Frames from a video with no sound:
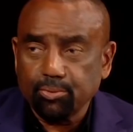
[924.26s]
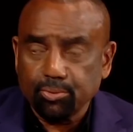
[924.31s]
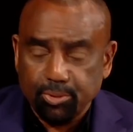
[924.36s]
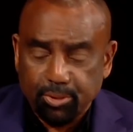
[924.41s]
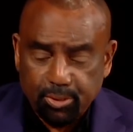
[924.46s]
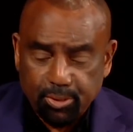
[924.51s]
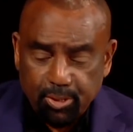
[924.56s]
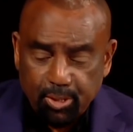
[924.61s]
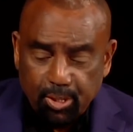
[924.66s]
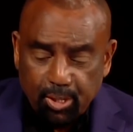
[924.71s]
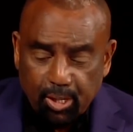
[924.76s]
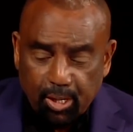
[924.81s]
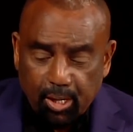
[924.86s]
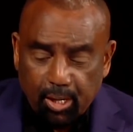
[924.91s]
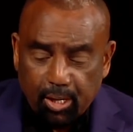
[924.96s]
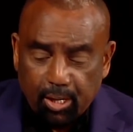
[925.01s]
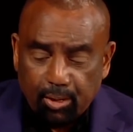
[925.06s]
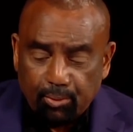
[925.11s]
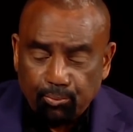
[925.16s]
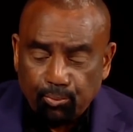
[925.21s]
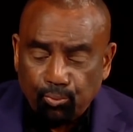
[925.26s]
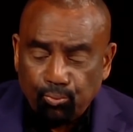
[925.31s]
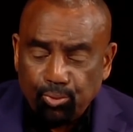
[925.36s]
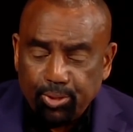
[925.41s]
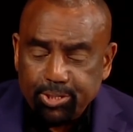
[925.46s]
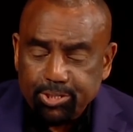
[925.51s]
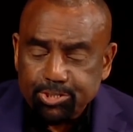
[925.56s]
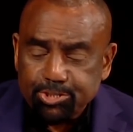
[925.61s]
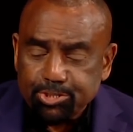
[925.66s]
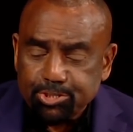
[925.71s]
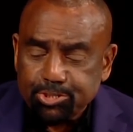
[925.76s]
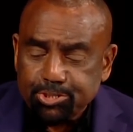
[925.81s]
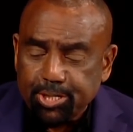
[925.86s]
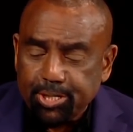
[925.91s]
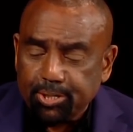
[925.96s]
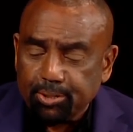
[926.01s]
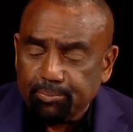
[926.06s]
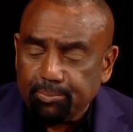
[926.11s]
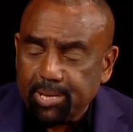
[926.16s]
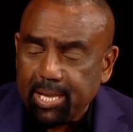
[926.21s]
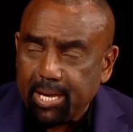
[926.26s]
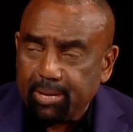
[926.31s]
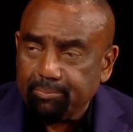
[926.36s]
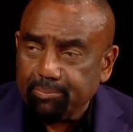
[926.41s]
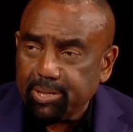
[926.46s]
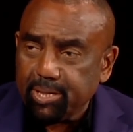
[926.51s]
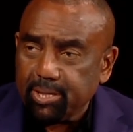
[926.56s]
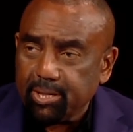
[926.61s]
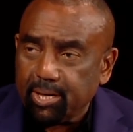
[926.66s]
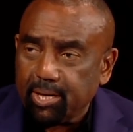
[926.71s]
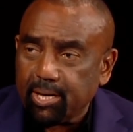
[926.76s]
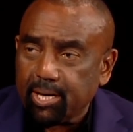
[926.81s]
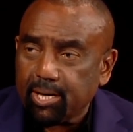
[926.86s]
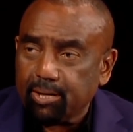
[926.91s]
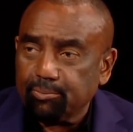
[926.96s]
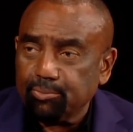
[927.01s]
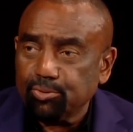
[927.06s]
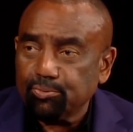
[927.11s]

you, yeah. uh, what is the state of black men? I gotta